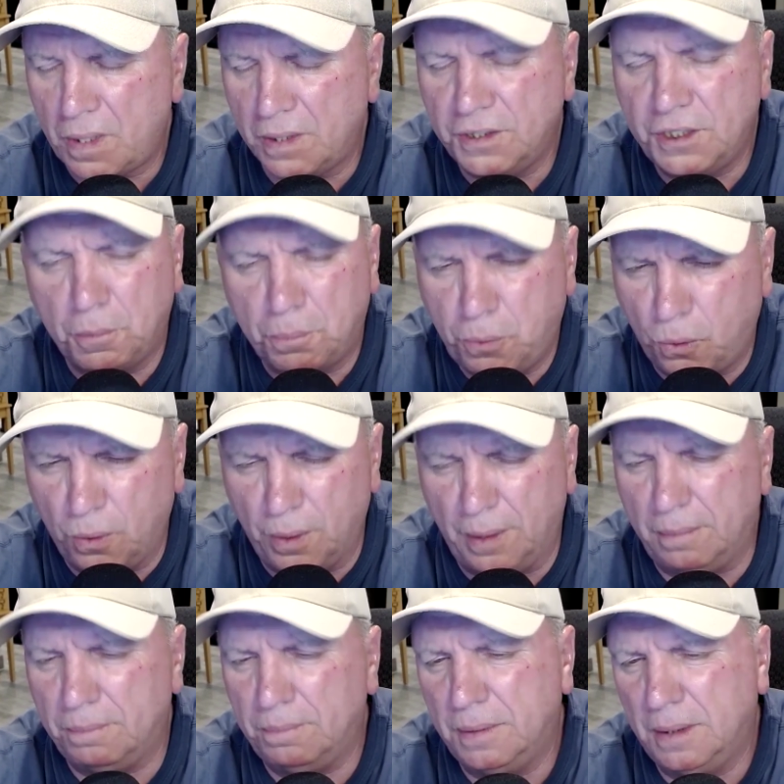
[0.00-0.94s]

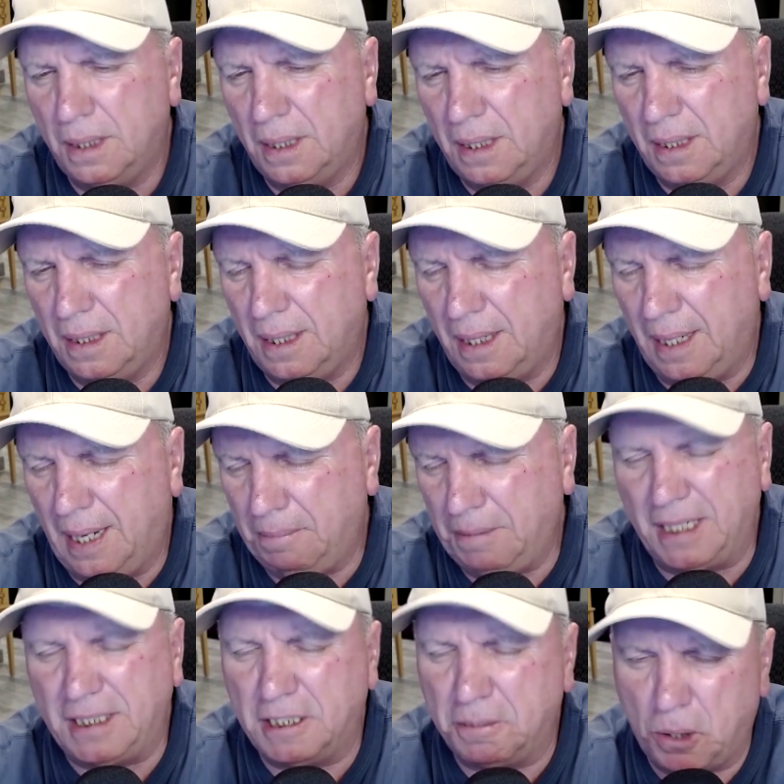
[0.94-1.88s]
support. I'm
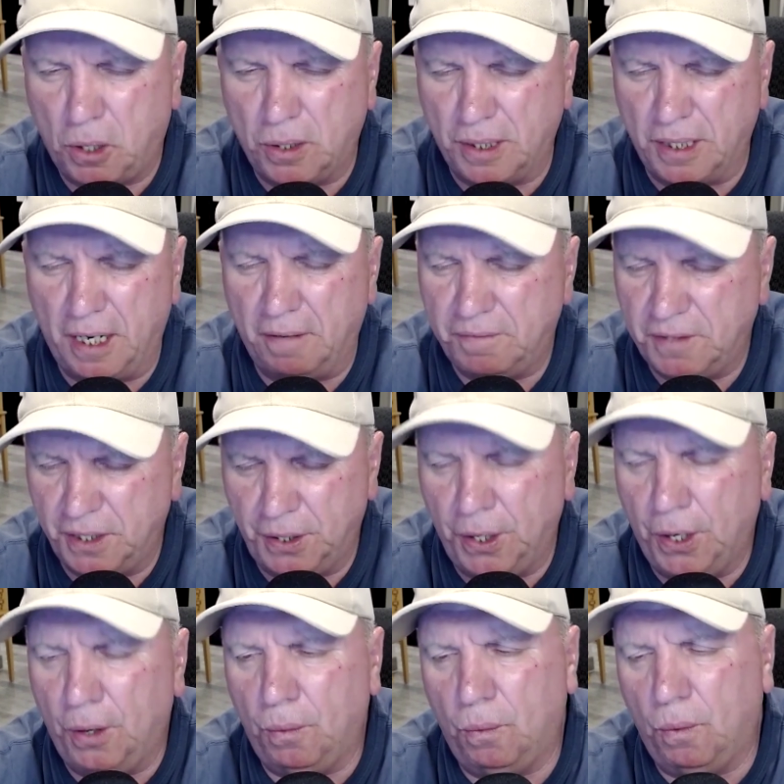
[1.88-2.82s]
not smart enough to
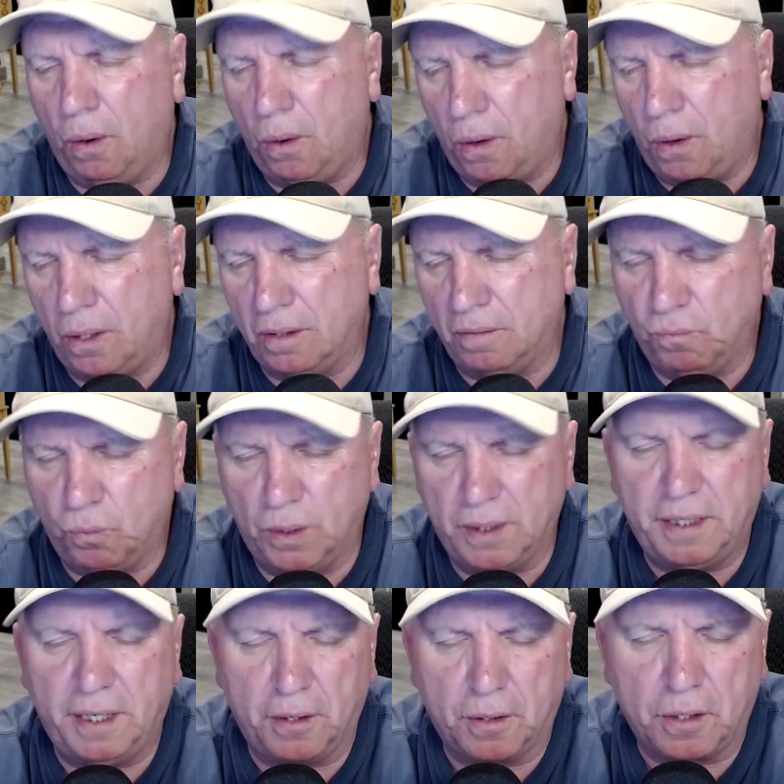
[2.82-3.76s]
know all of
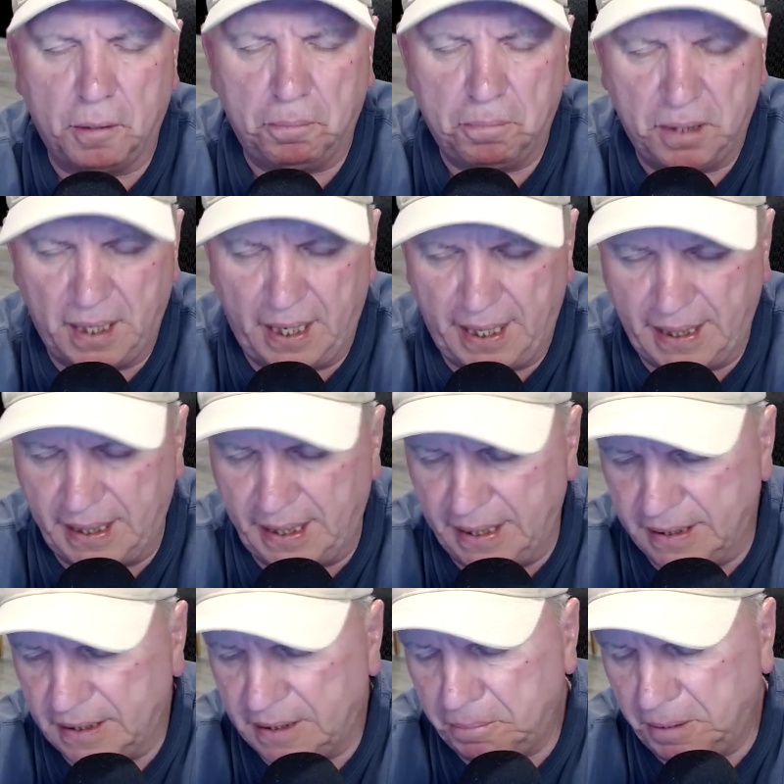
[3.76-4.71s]
what their complaint
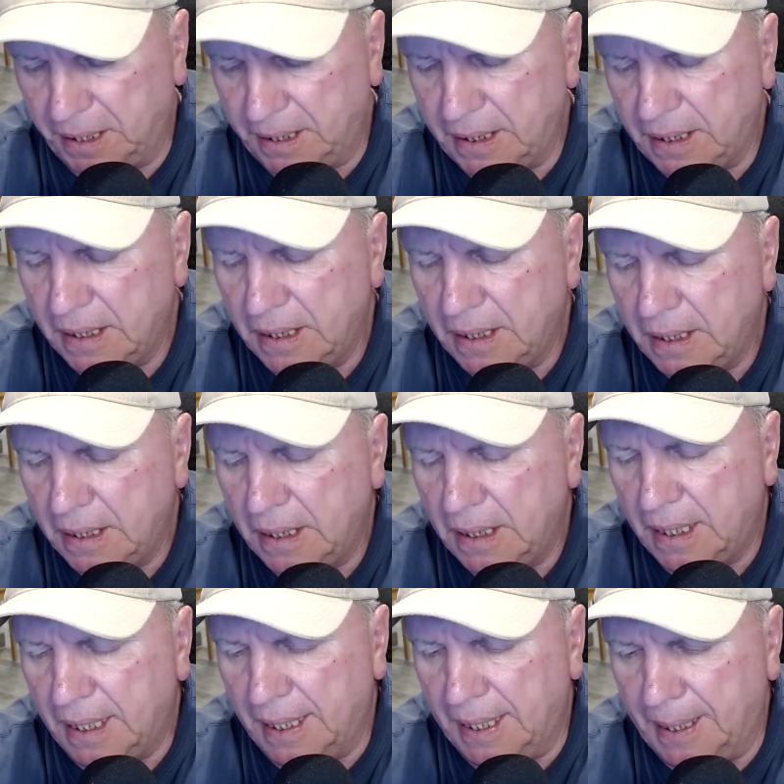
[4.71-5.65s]
is, but
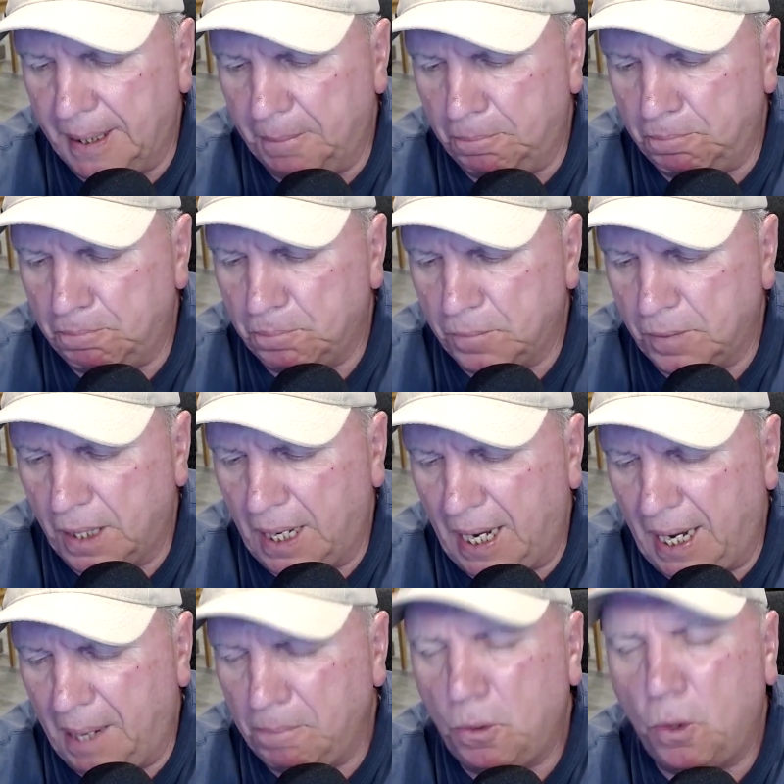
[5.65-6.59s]
um,
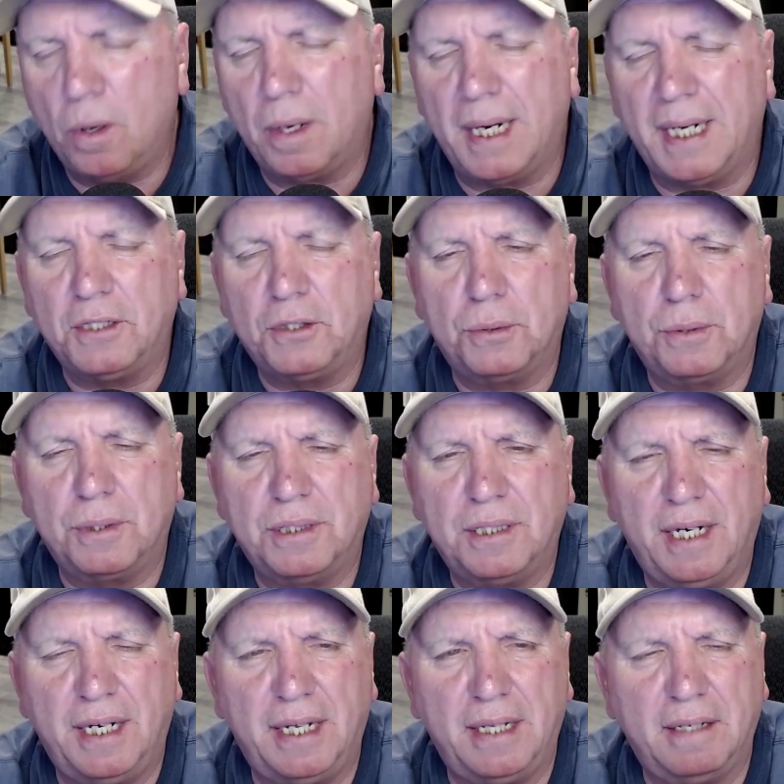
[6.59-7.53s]
I'm more
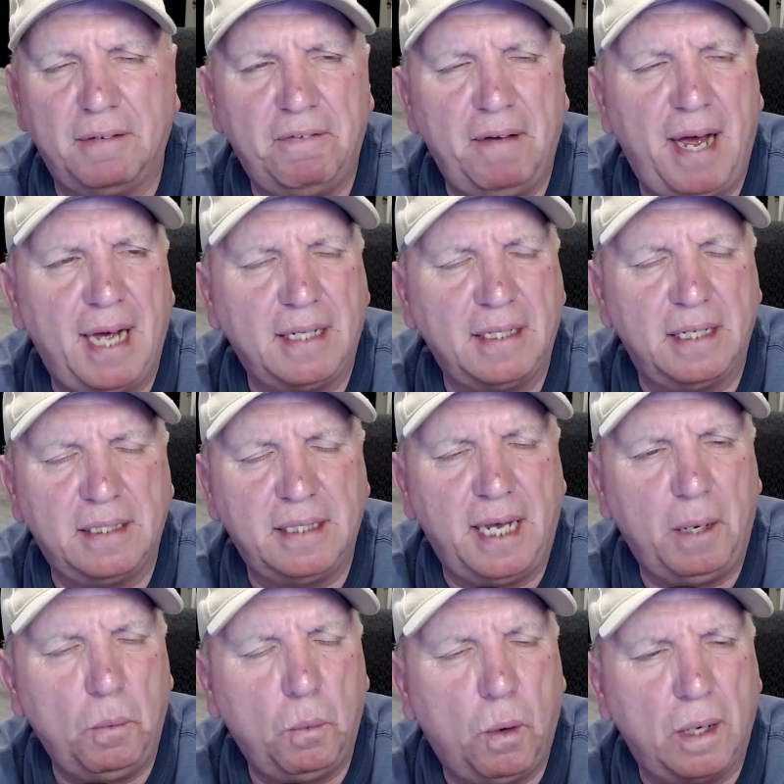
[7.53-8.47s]
interested in the fact that
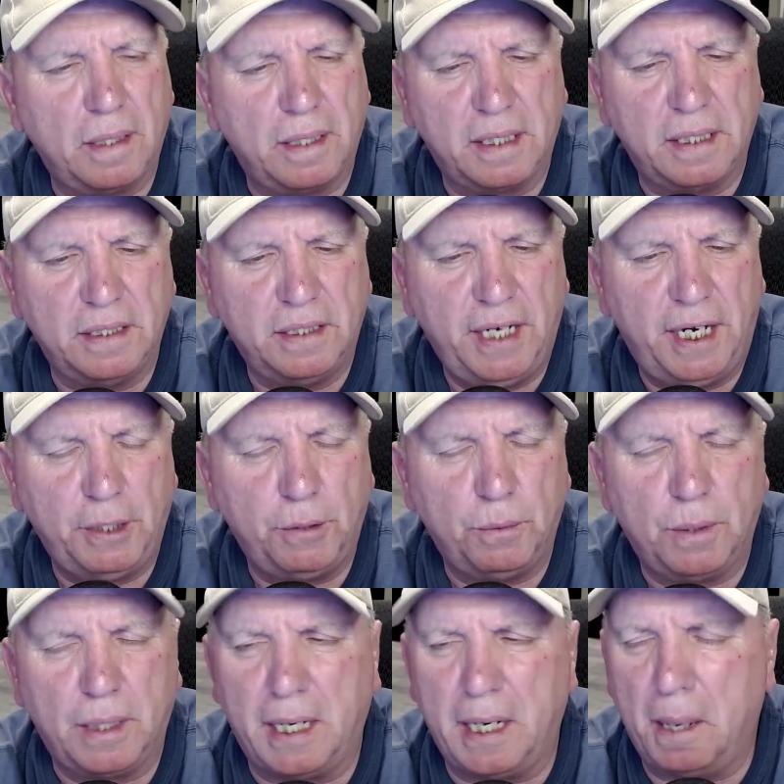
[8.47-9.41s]
they want to
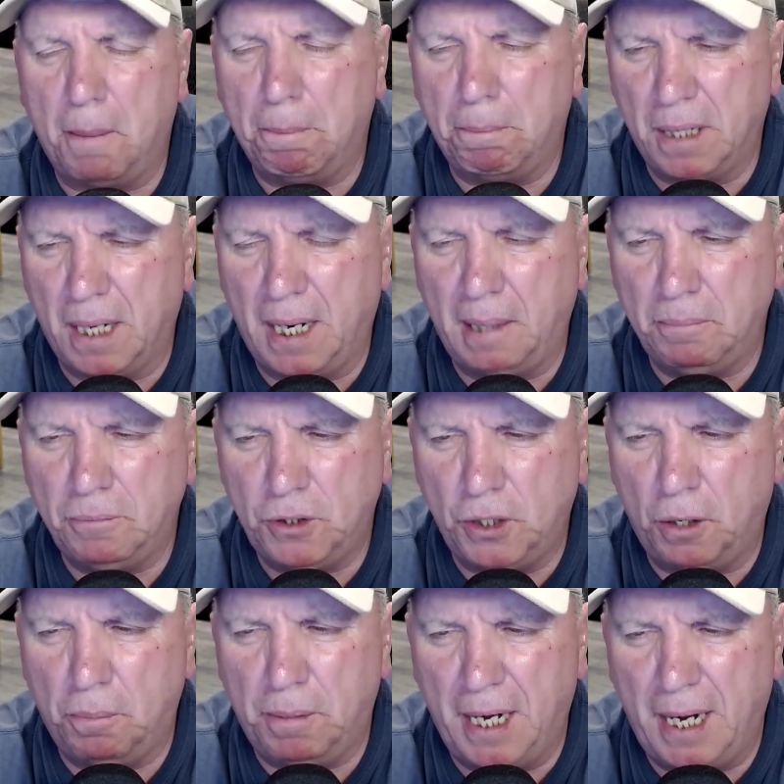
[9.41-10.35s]
continually blame
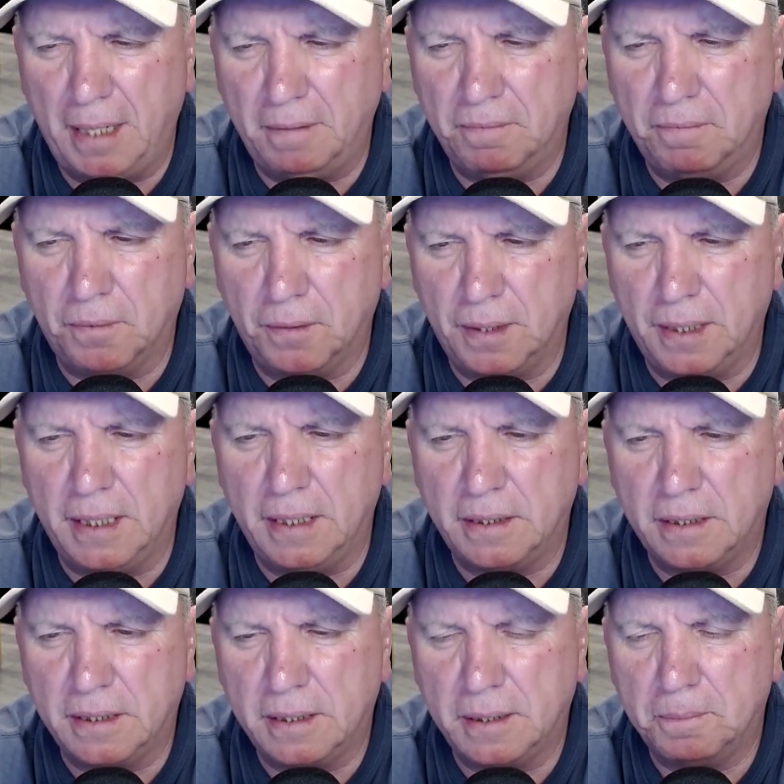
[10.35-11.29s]
Joe Biden for
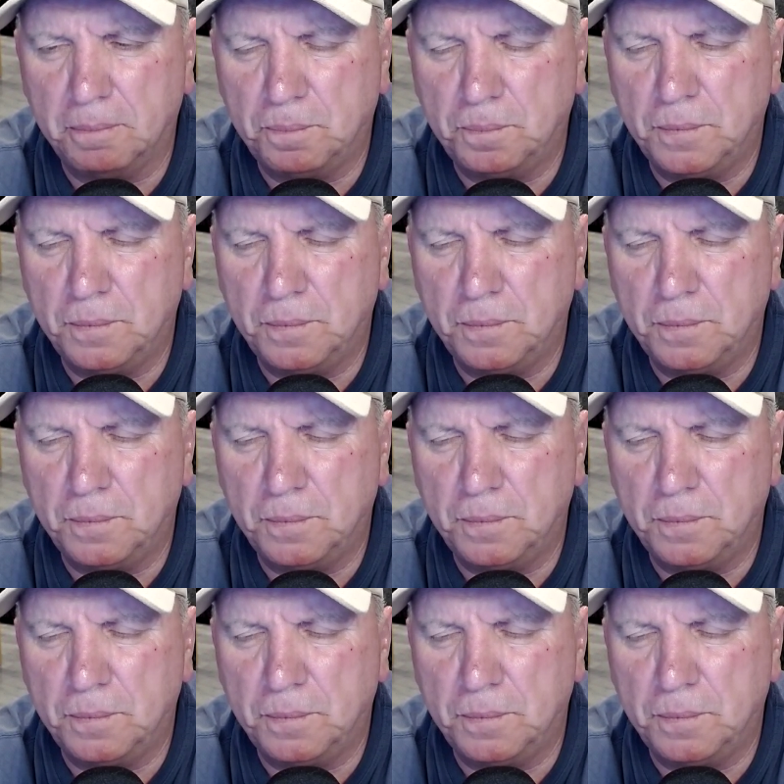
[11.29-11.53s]
this.